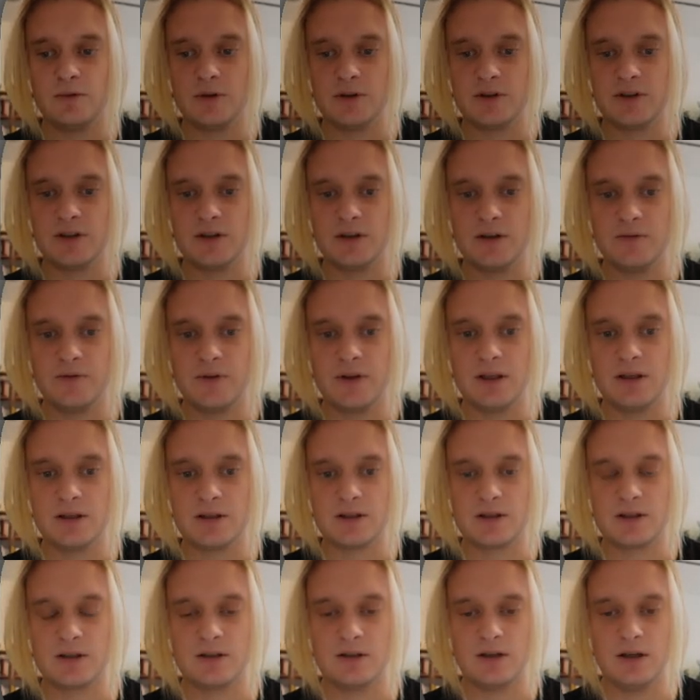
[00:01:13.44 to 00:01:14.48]
to give
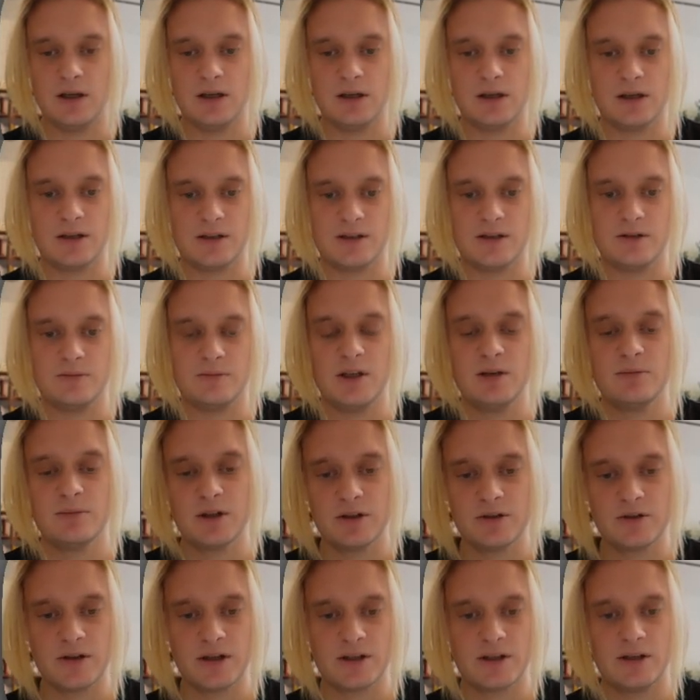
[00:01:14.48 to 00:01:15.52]
this a custom email
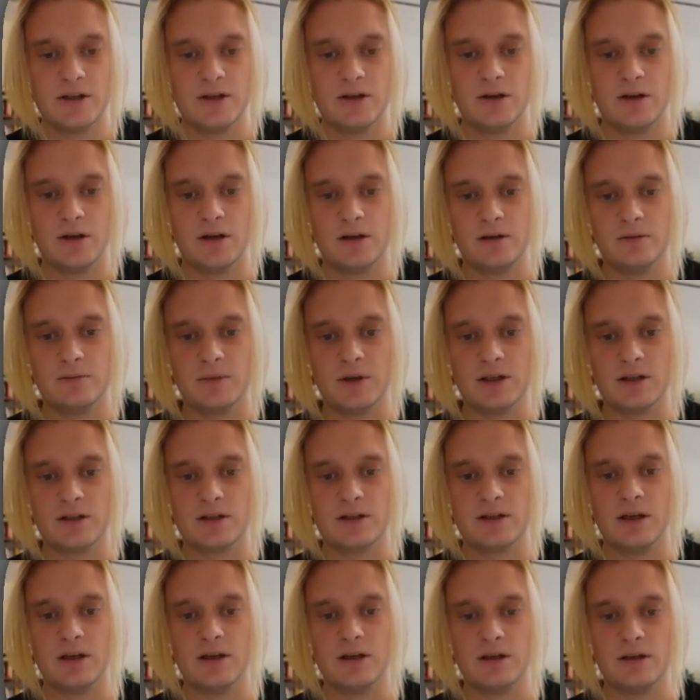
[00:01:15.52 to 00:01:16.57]
address here, and I'm going to
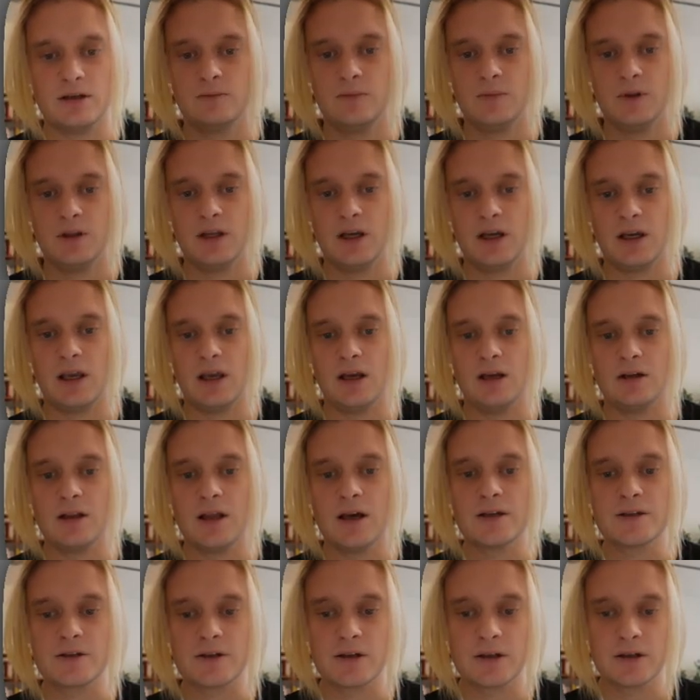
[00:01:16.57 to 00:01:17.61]
say deck
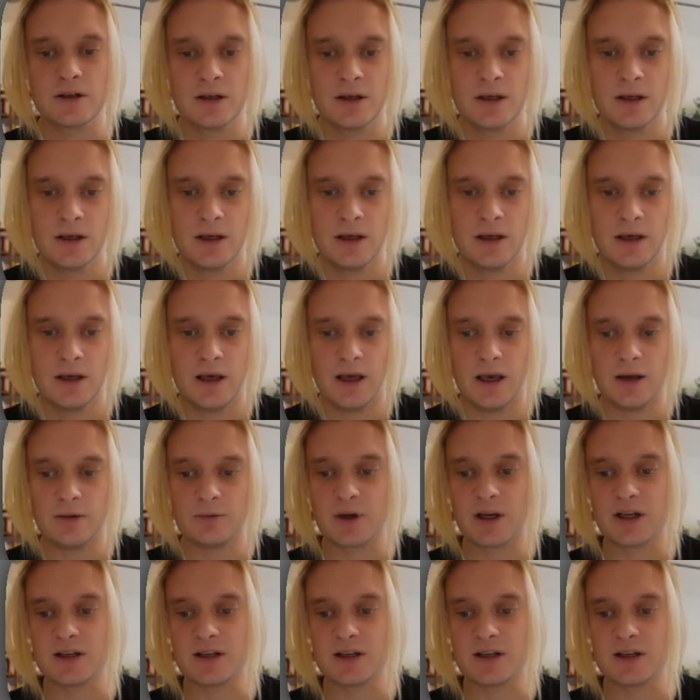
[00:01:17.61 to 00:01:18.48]
analyzer. And we're going to